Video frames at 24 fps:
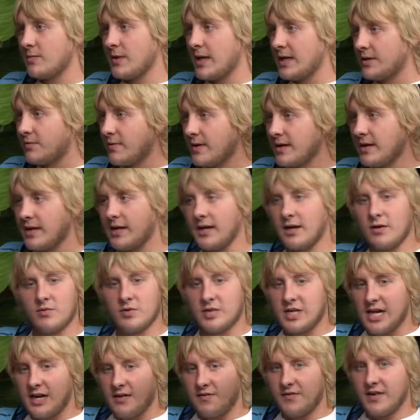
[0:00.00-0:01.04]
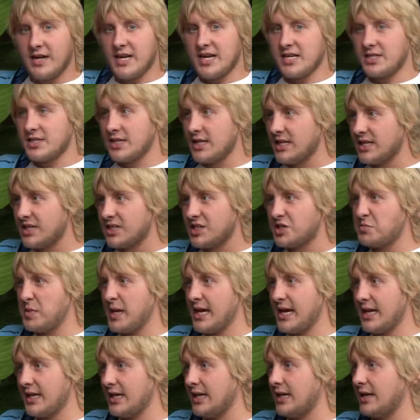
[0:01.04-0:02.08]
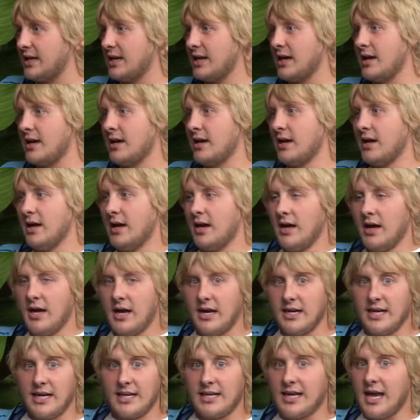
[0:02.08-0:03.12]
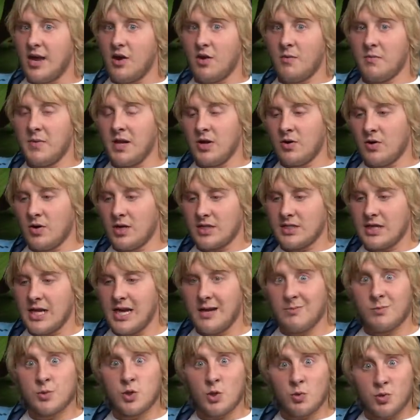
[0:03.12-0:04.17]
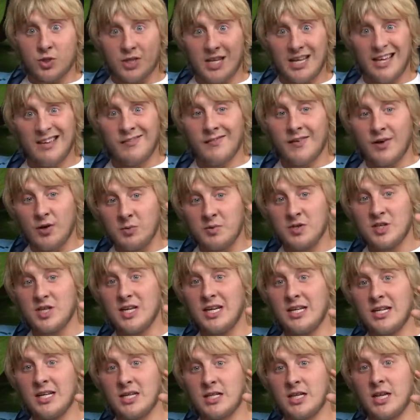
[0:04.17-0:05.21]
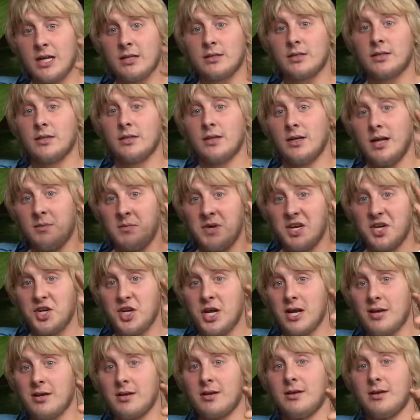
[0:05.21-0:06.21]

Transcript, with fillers: lad, when like it was anniversaries and his birthday and that. Yeah. And he'd get on me all the time. So Steve, I hope we see this, lad. I miss you.